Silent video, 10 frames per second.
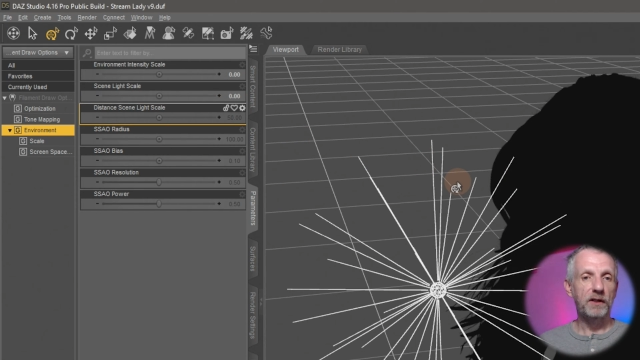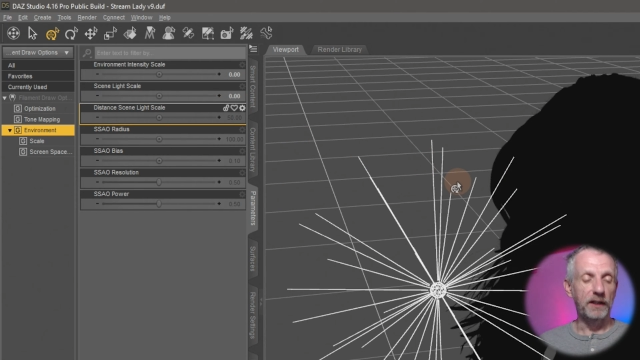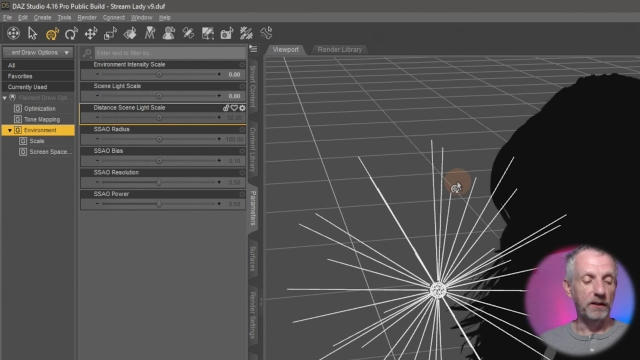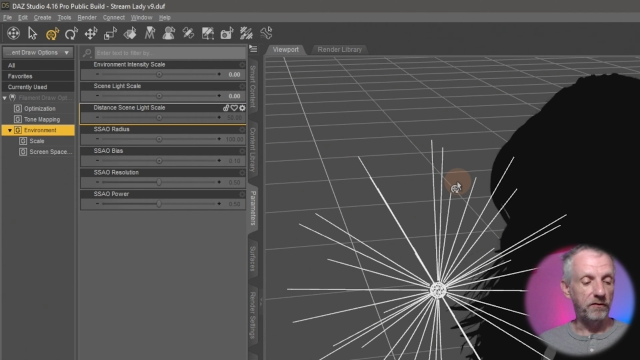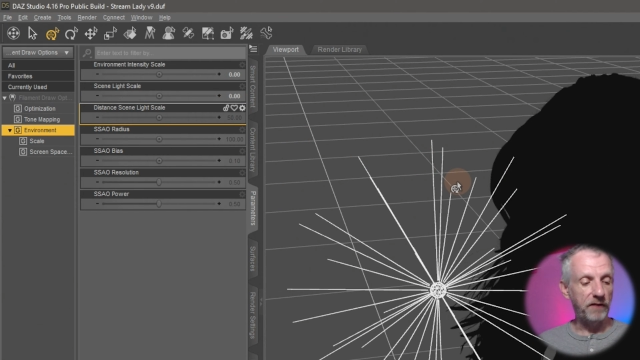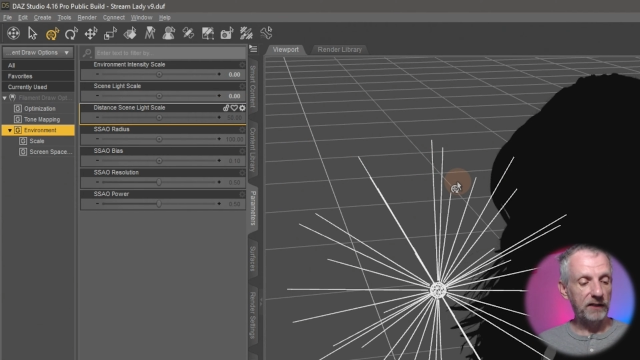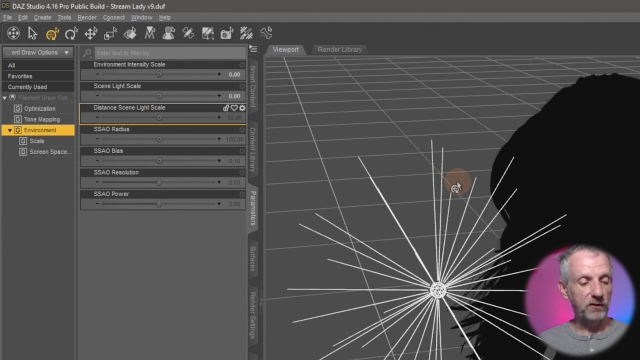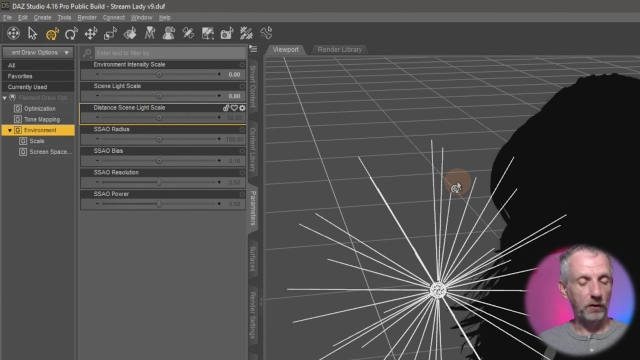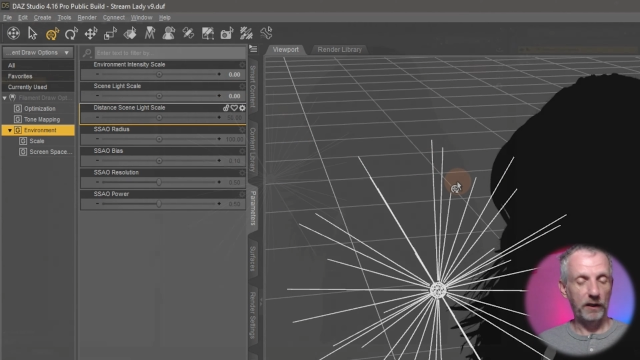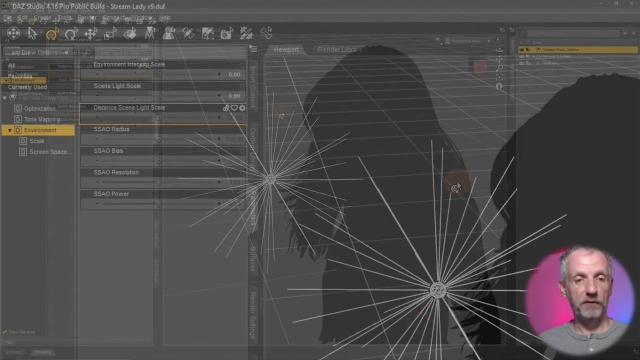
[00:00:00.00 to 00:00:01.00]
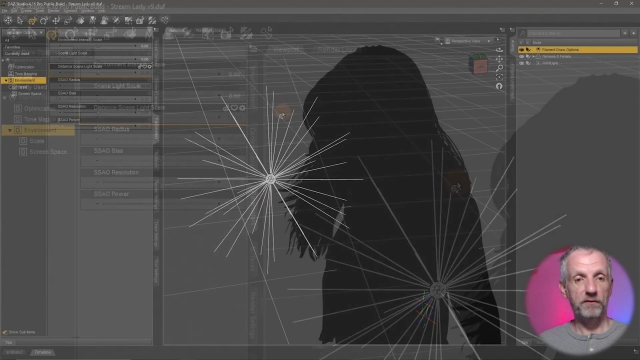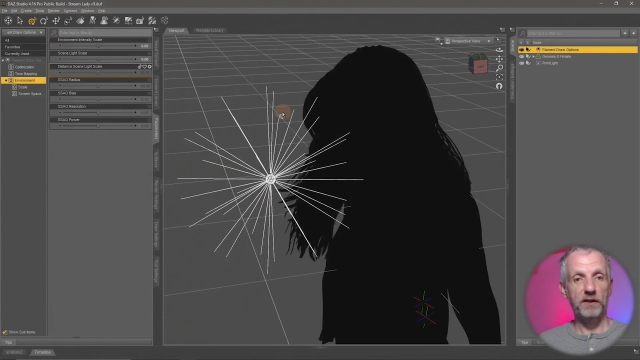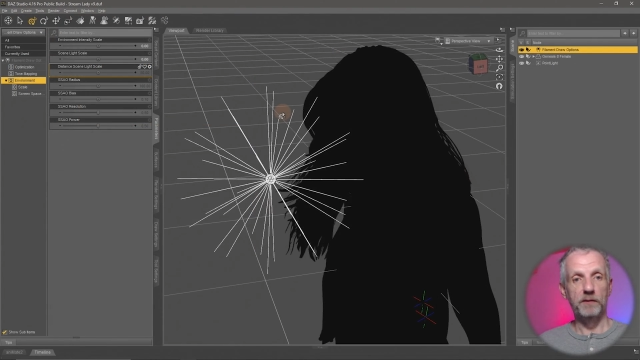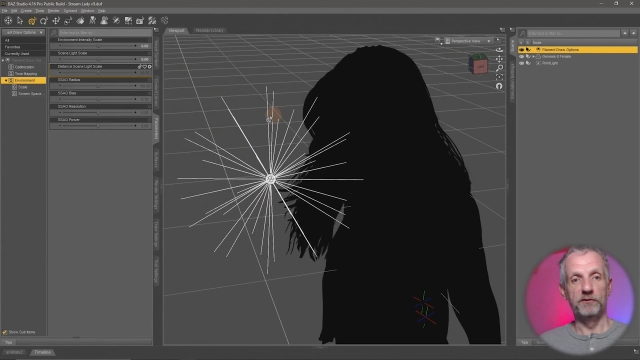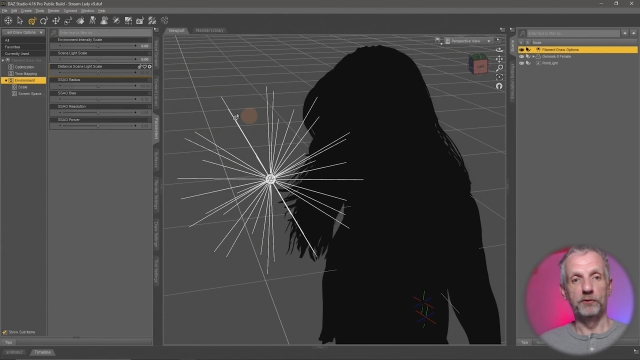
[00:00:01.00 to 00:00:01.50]
an effect on our
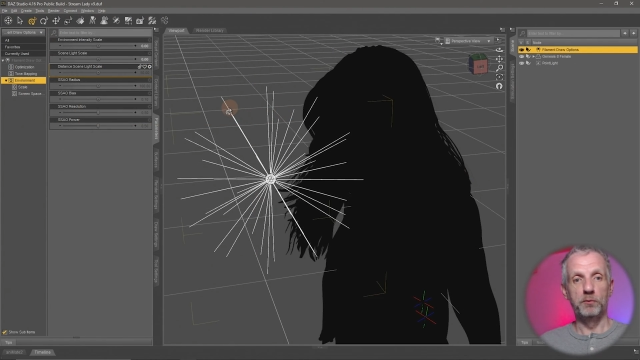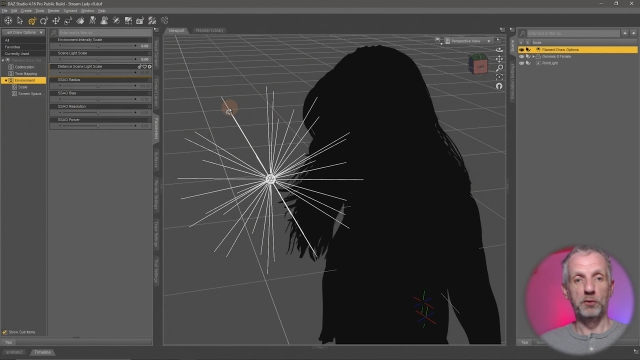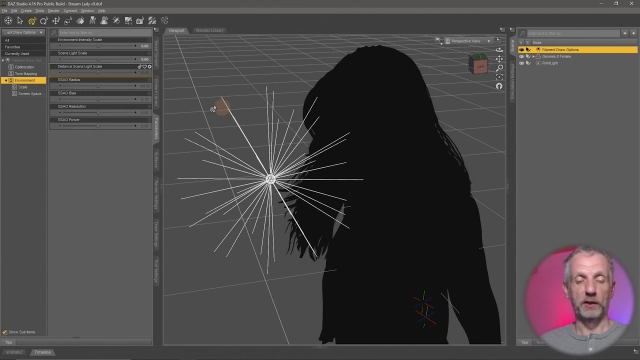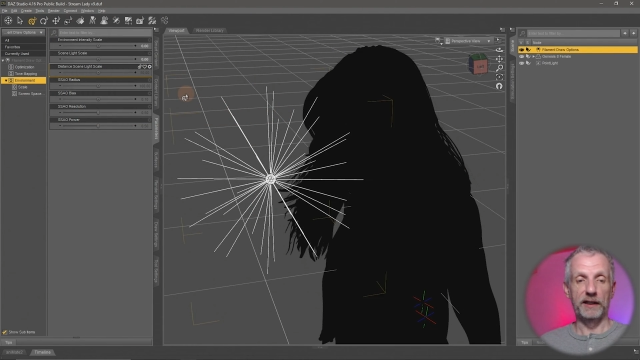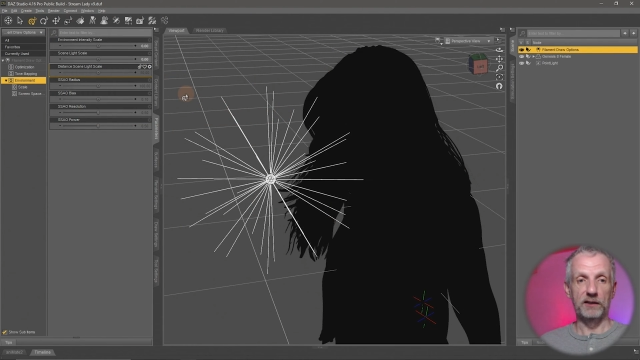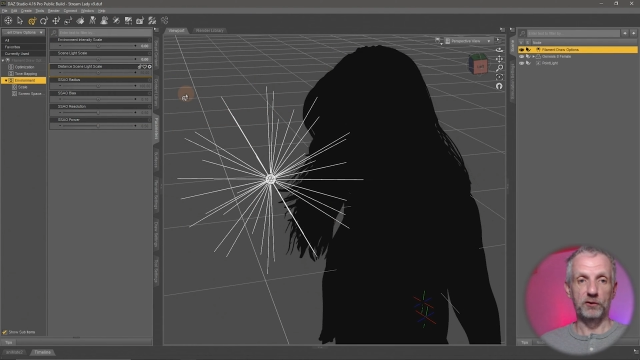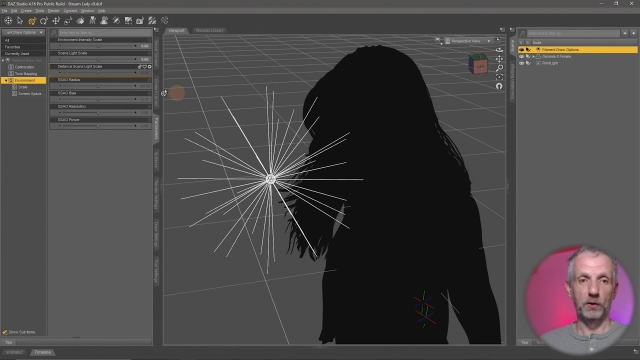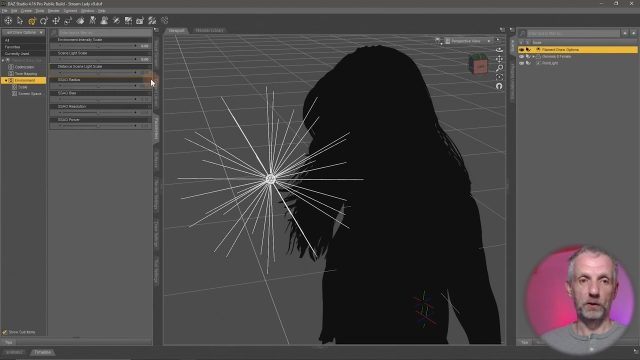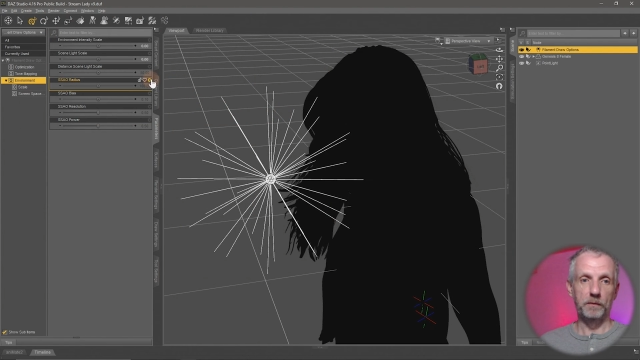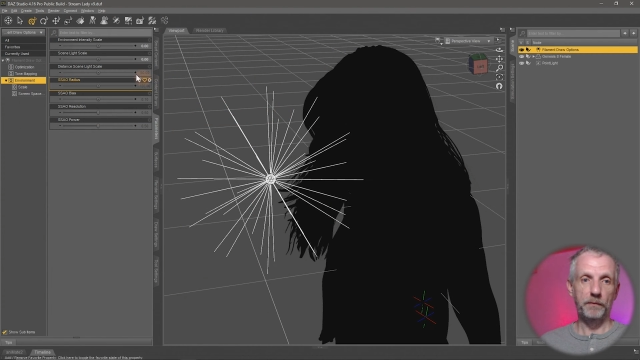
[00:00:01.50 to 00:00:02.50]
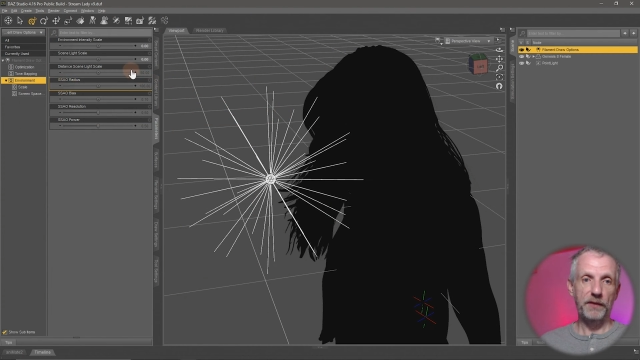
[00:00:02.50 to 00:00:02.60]
filament viewport at all.